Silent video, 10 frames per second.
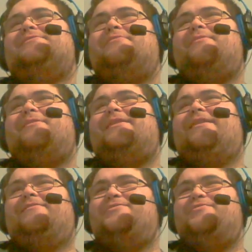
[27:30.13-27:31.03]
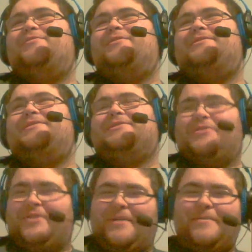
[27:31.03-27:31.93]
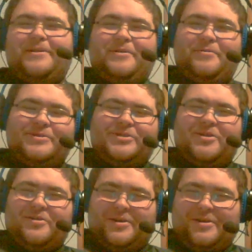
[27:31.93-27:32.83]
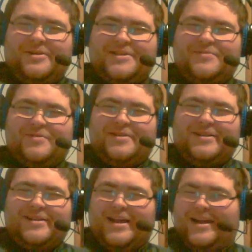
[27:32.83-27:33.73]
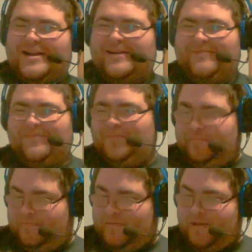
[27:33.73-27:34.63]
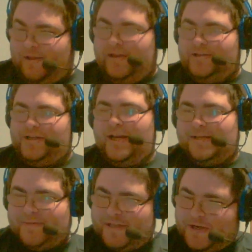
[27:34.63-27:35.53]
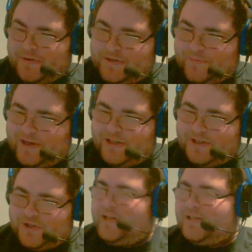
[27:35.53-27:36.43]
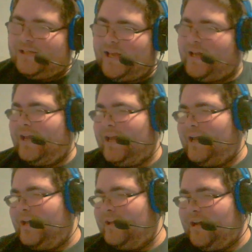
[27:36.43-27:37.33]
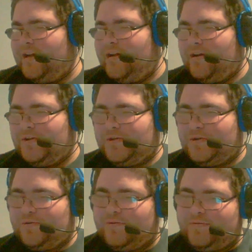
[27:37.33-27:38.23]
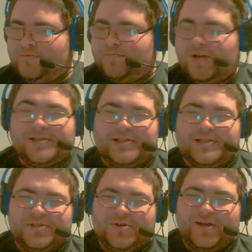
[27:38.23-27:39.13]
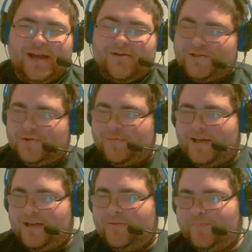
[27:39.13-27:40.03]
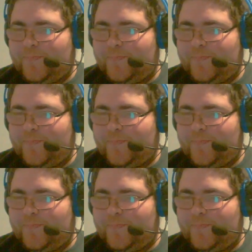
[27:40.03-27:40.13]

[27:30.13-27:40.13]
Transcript: I'm gonna have to disagree. I'm gonna go with Charlotte on this one. She has been known to break streaks, aka also Asuka streak at WrestleMania.